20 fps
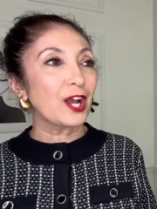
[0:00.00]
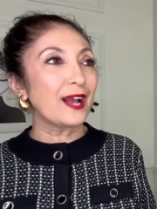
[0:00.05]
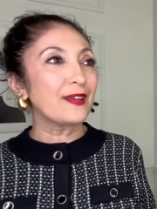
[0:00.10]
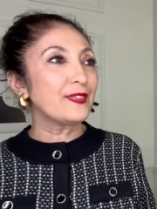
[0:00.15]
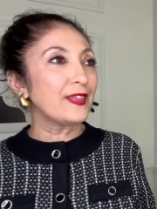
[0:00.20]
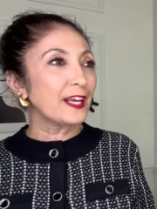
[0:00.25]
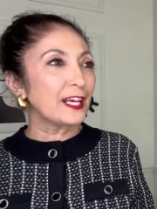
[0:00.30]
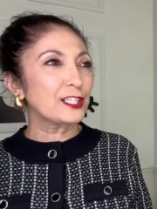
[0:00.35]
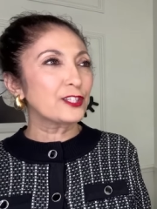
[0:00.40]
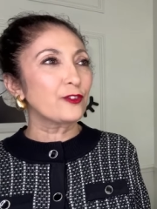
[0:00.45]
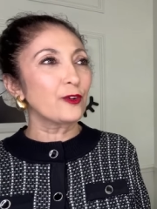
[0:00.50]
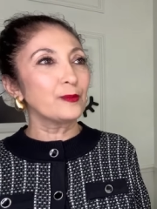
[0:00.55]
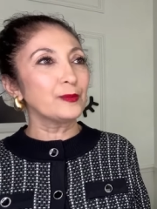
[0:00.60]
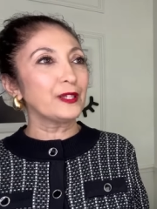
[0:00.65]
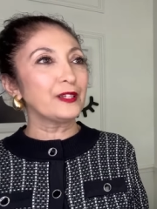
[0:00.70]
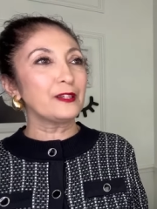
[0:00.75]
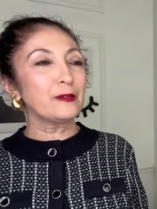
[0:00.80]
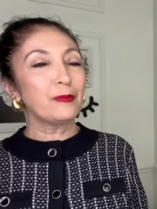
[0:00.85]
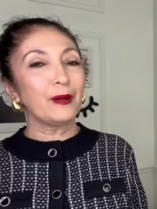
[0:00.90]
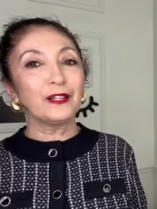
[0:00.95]
I think it's from
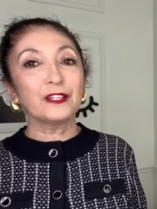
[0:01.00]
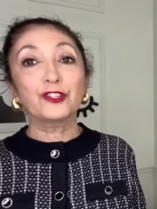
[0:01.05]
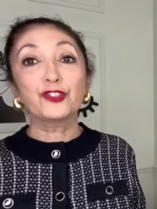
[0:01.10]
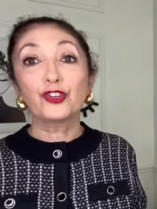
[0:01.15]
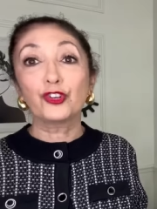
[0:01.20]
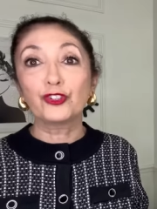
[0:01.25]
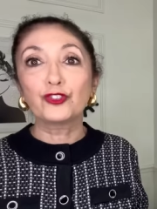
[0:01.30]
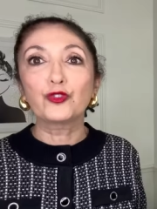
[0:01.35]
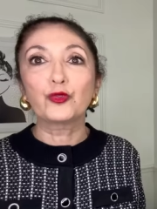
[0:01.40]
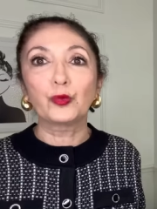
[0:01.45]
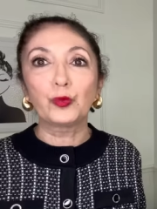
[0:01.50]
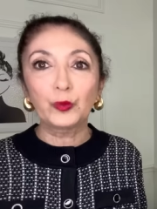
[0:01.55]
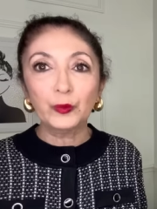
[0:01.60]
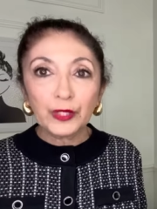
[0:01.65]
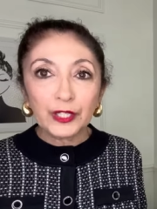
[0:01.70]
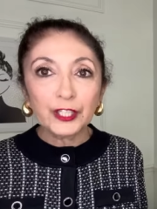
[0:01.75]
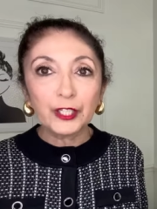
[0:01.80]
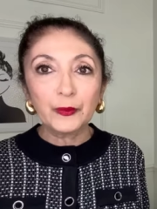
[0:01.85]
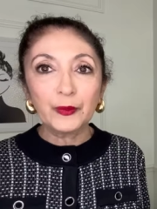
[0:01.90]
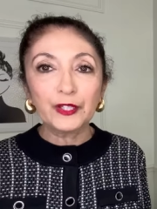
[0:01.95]
Lilly Pulitzer. It's
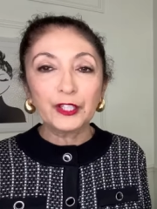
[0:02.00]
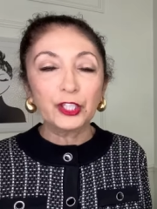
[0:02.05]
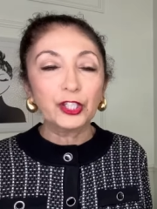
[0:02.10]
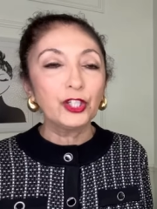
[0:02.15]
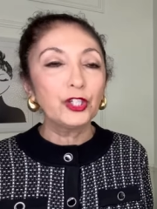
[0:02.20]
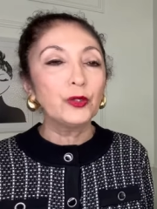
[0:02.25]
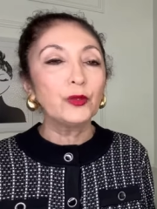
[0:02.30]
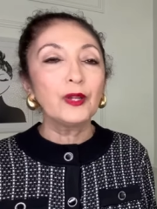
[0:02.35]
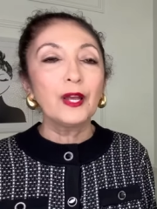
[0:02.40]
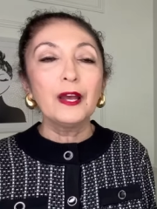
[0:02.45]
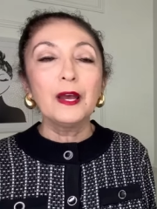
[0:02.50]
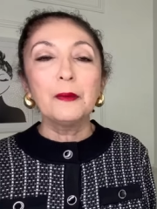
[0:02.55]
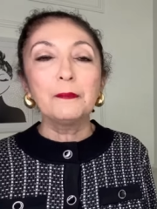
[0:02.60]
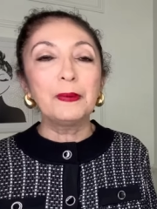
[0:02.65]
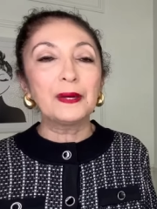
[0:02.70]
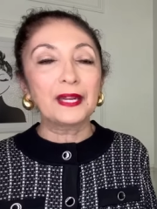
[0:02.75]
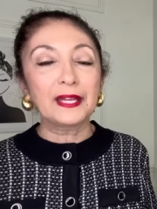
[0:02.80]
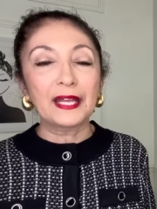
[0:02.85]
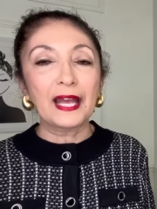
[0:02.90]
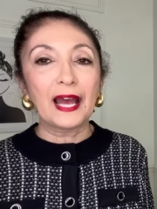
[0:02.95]
really really cute,
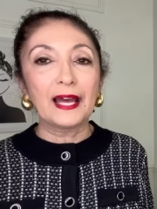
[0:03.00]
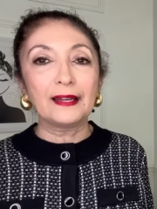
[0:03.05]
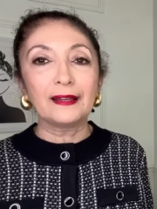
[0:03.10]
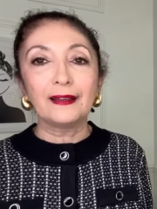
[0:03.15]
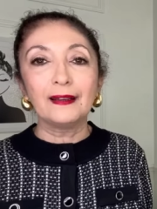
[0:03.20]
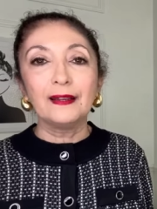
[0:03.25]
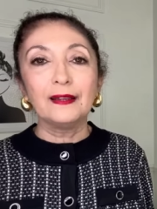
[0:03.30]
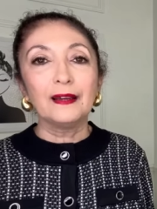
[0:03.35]
but again,